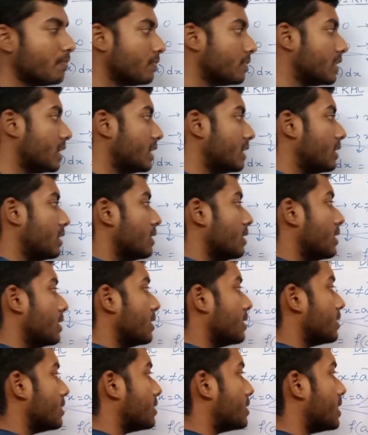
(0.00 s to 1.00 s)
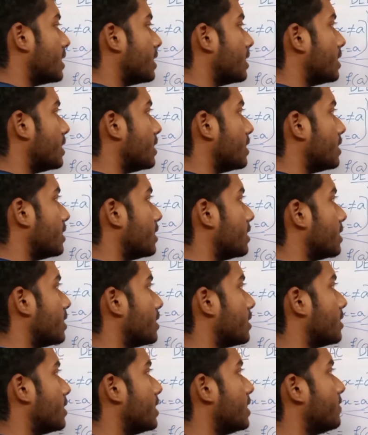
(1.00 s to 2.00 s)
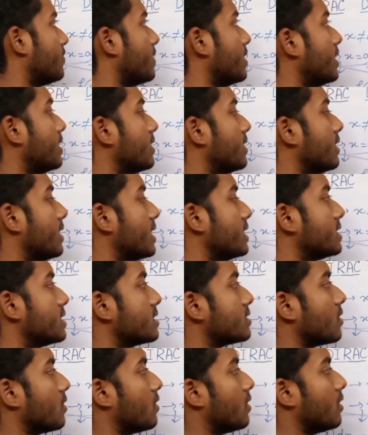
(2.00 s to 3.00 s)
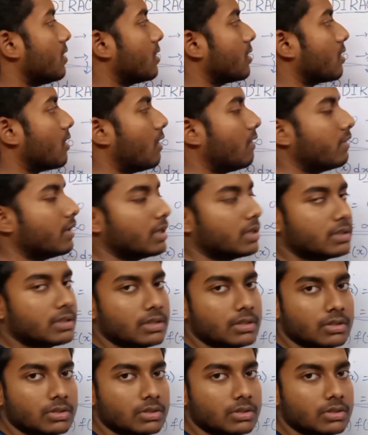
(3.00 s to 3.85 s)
then the infinity range is covered,